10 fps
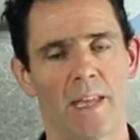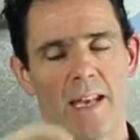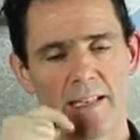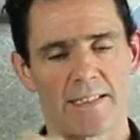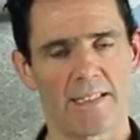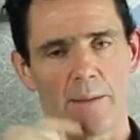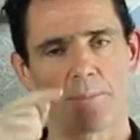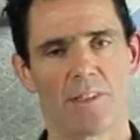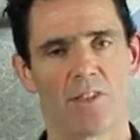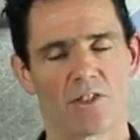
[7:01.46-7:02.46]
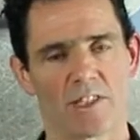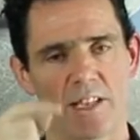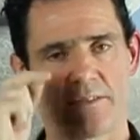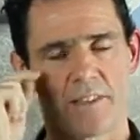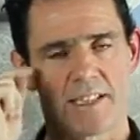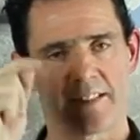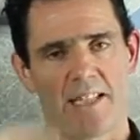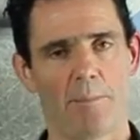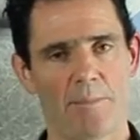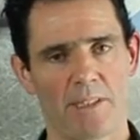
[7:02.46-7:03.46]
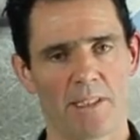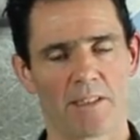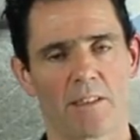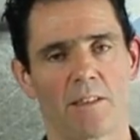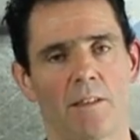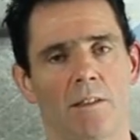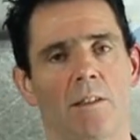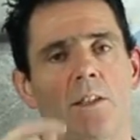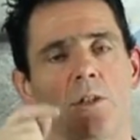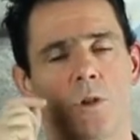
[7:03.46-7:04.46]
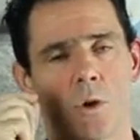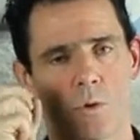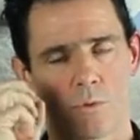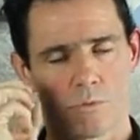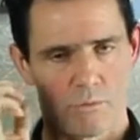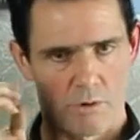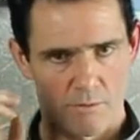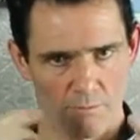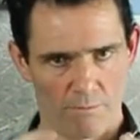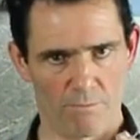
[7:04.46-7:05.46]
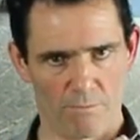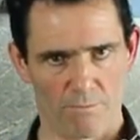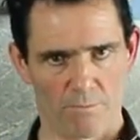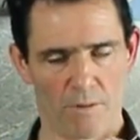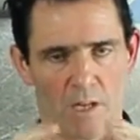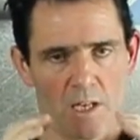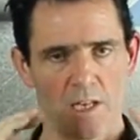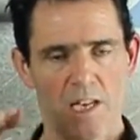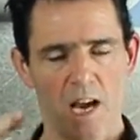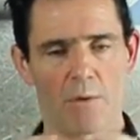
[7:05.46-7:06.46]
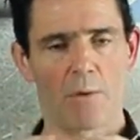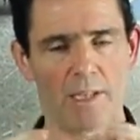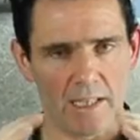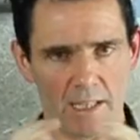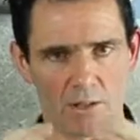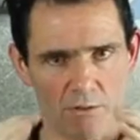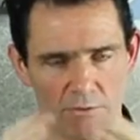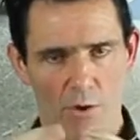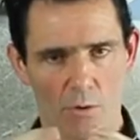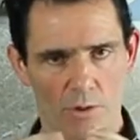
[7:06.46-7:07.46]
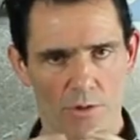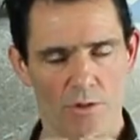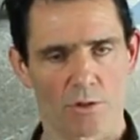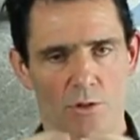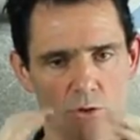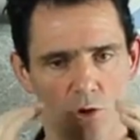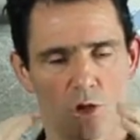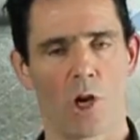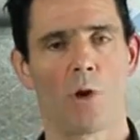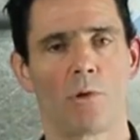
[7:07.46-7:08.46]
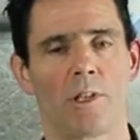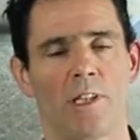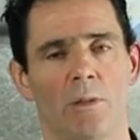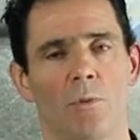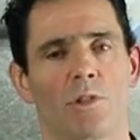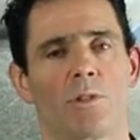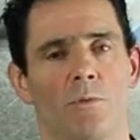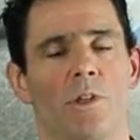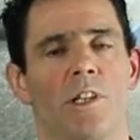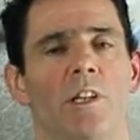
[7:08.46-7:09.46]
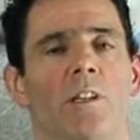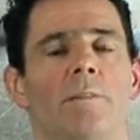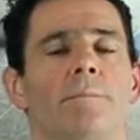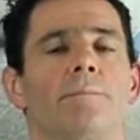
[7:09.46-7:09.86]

and accepting yourself, accepting it, you're narrowing in your focus totally on what you're working on.